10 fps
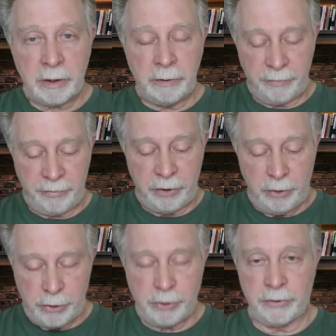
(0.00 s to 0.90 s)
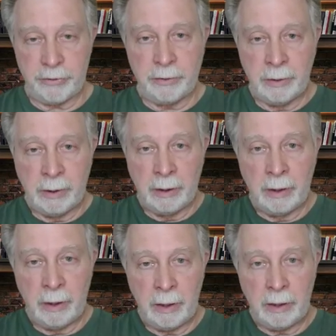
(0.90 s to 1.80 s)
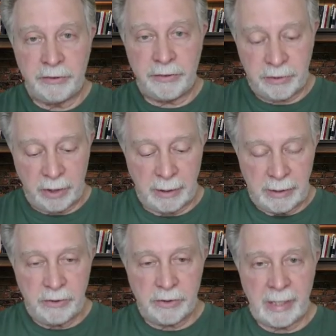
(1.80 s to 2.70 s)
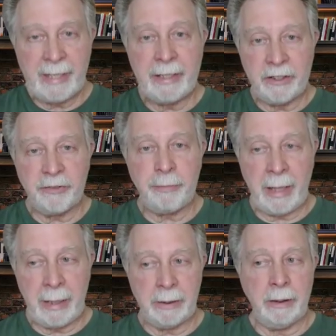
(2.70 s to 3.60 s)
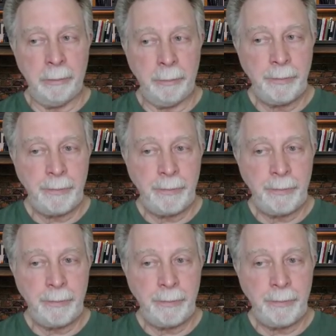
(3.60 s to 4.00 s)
Confucius studies and expanded them.